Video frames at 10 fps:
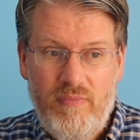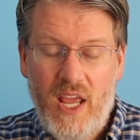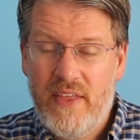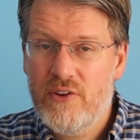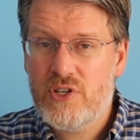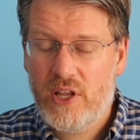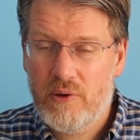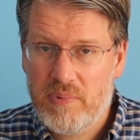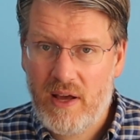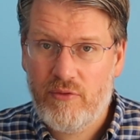And there's
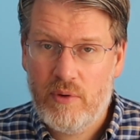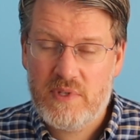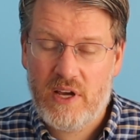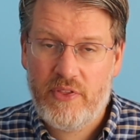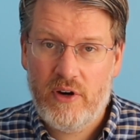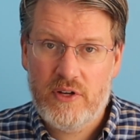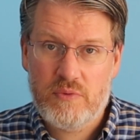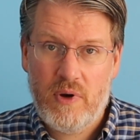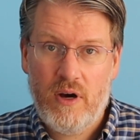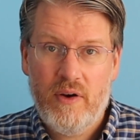other platforms out there
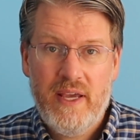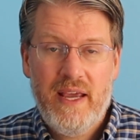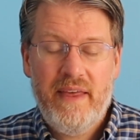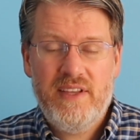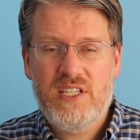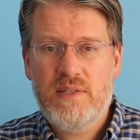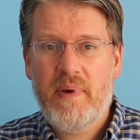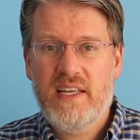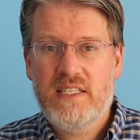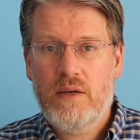as well. And this is
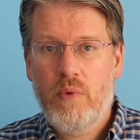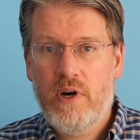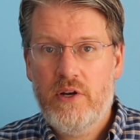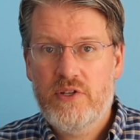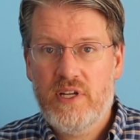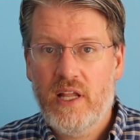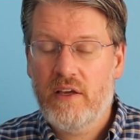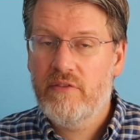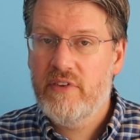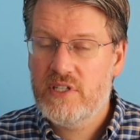basically where you're
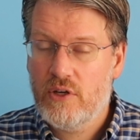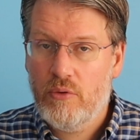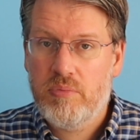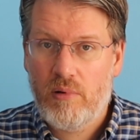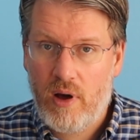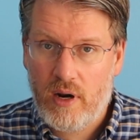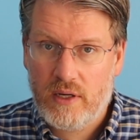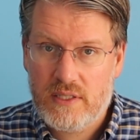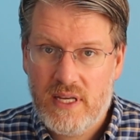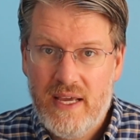selling physical
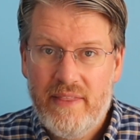products.